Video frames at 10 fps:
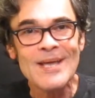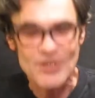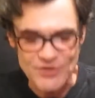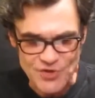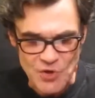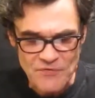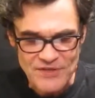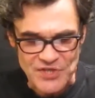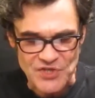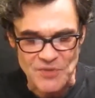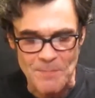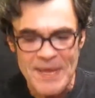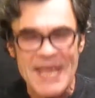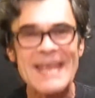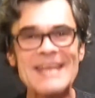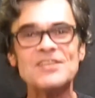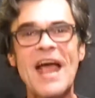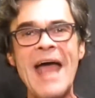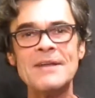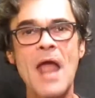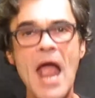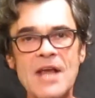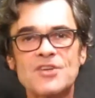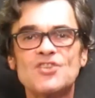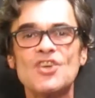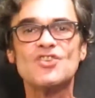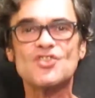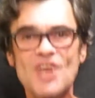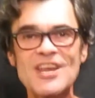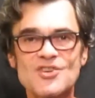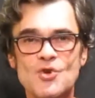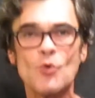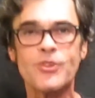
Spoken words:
Conservatism is an existential